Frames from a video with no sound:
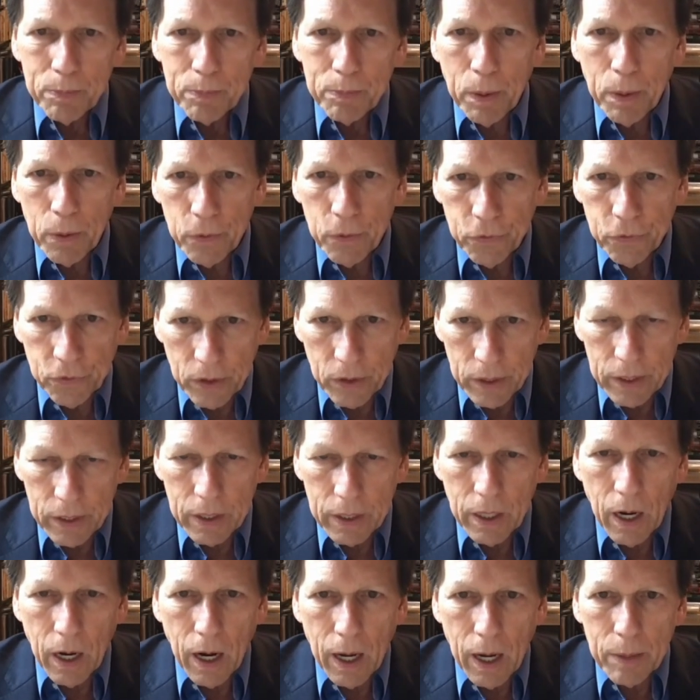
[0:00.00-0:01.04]
person
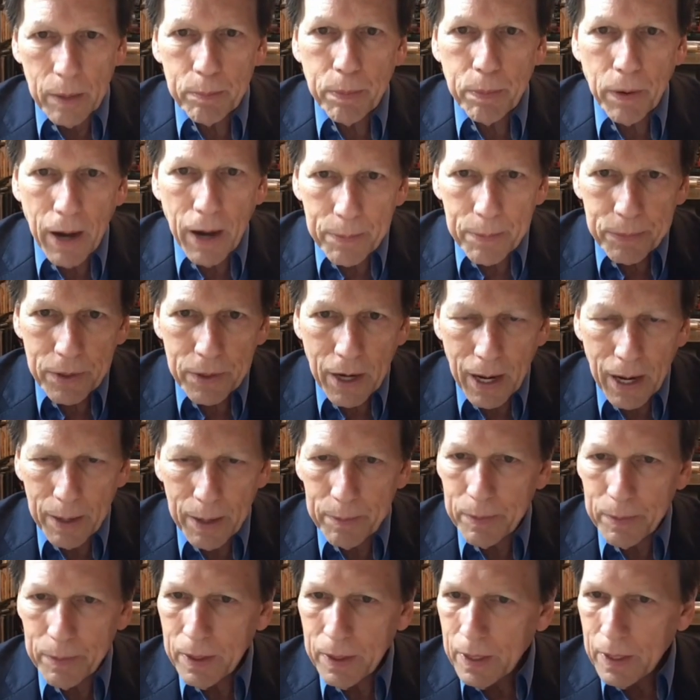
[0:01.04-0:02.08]
on
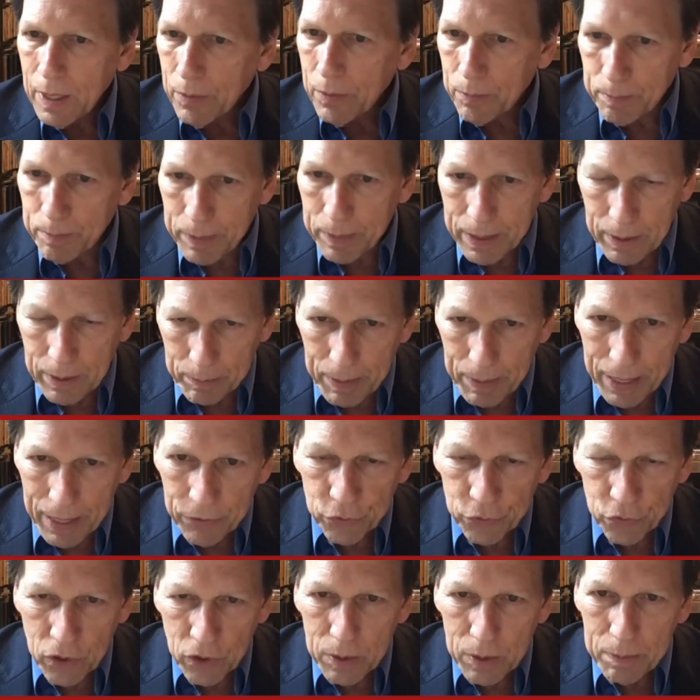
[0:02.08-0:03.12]
primetime
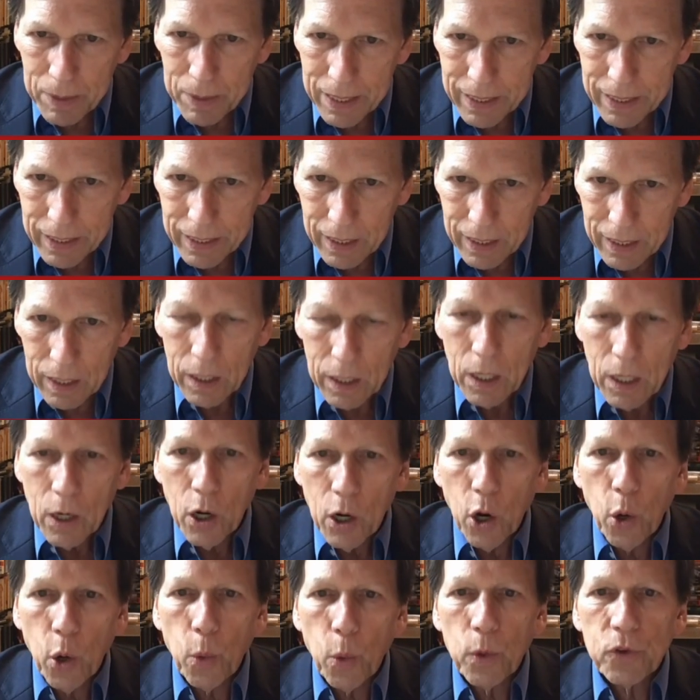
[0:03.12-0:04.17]
mainstream media
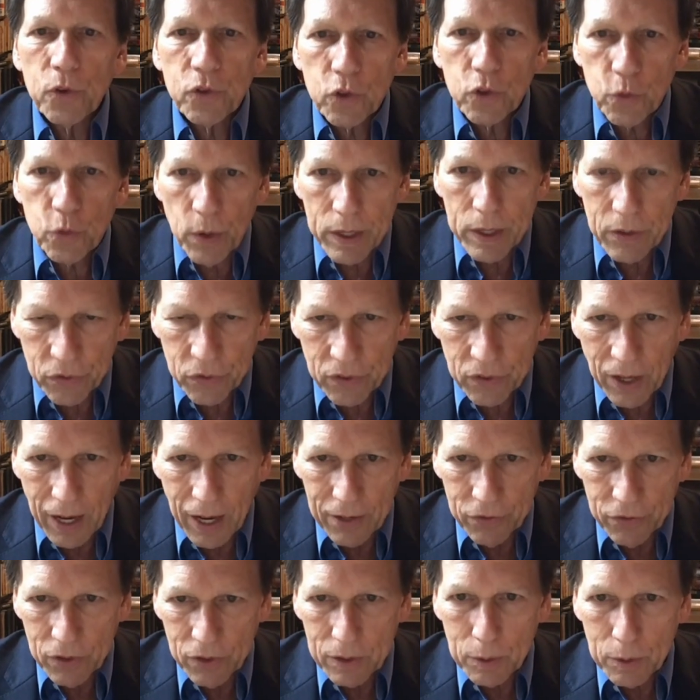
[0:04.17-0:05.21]
who was
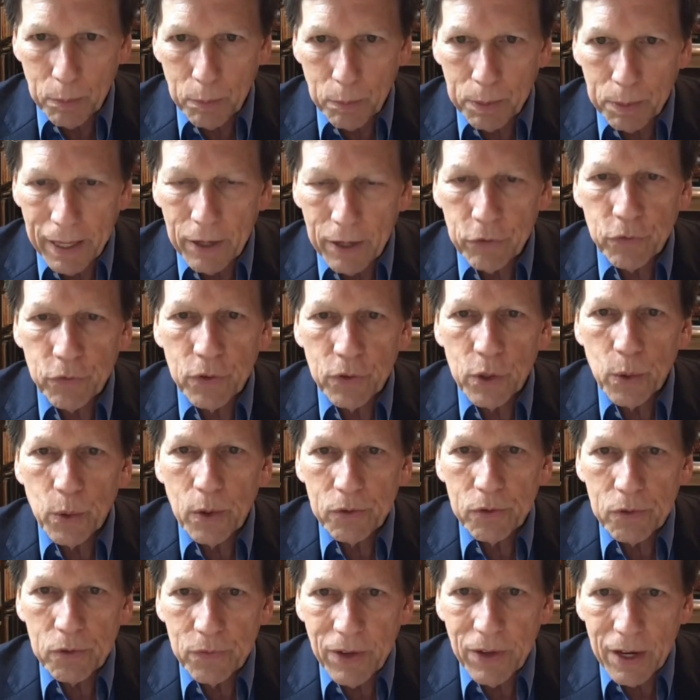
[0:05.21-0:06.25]
criticizing the plans for
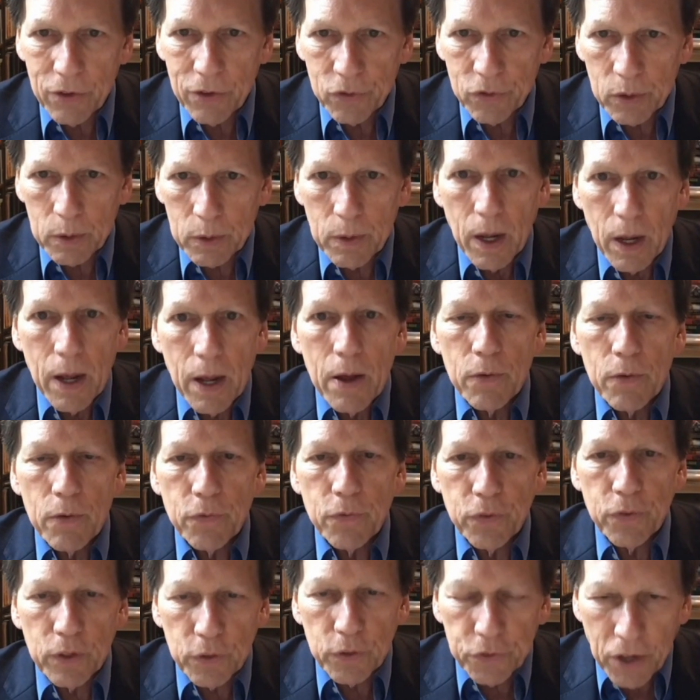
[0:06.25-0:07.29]
U.S. invasion,
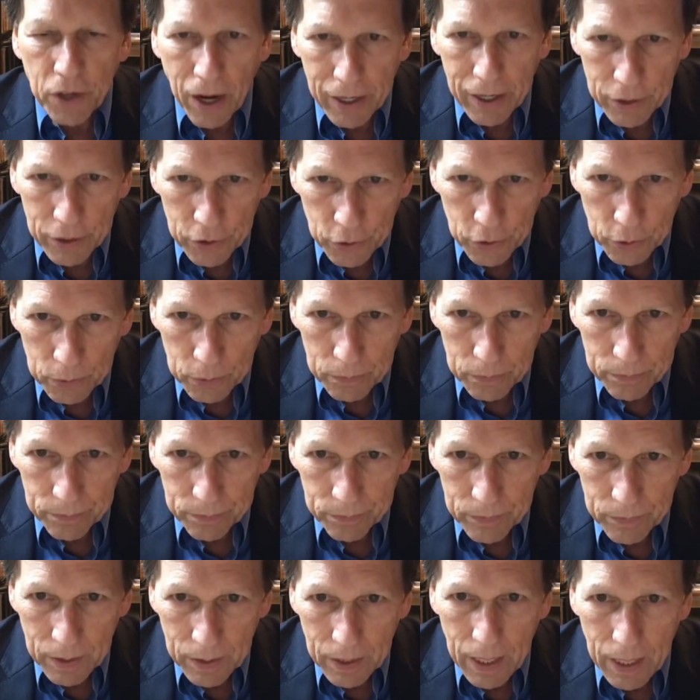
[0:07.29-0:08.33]
Phil Donahue.
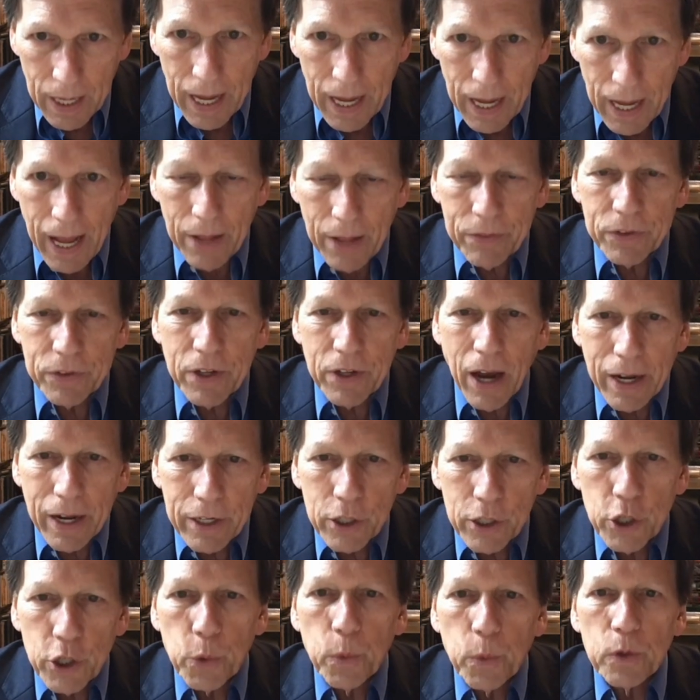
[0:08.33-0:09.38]
And
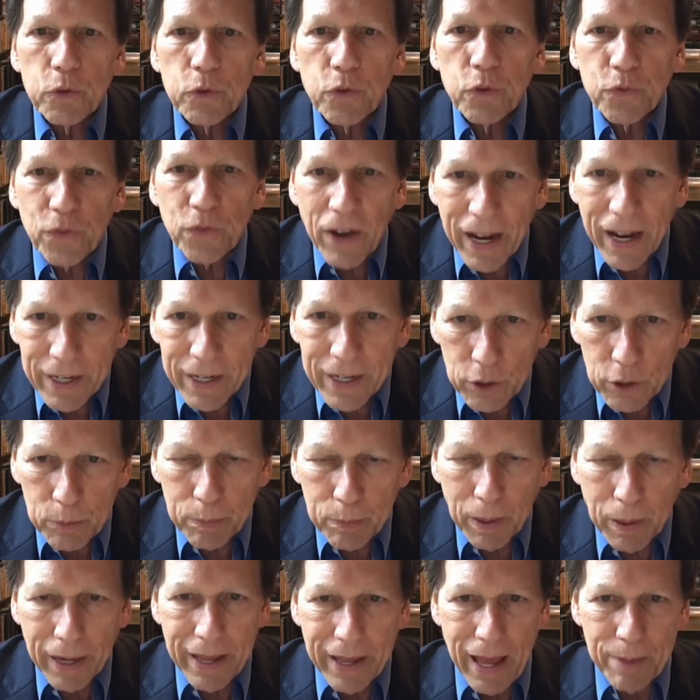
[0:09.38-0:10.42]
Donahue was fired
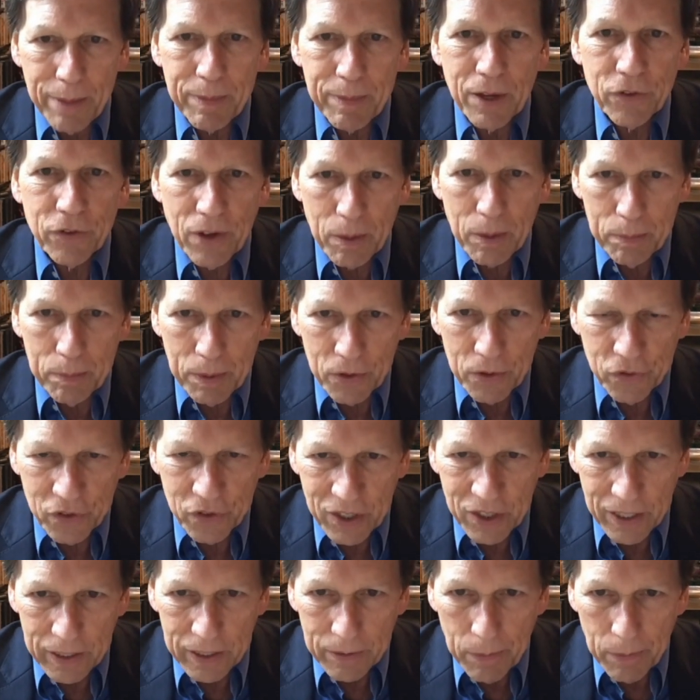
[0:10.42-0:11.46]
by
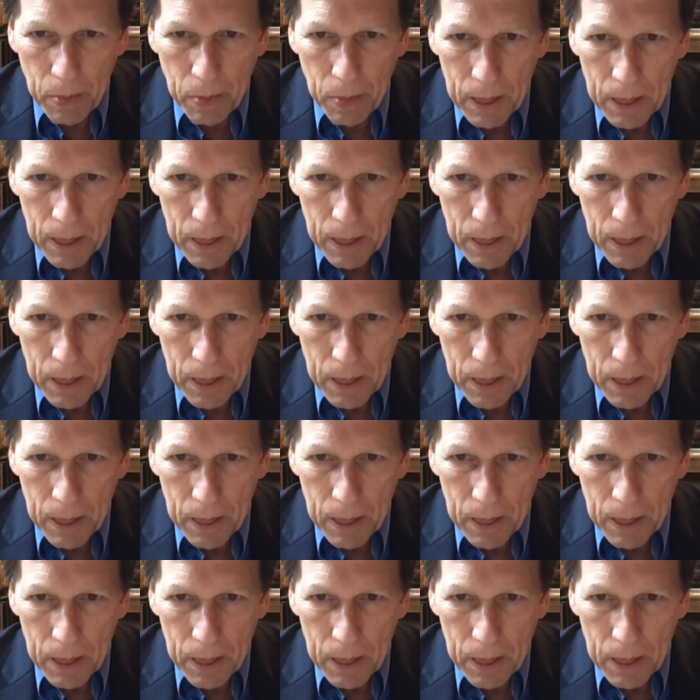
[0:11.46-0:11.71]
MSNBC.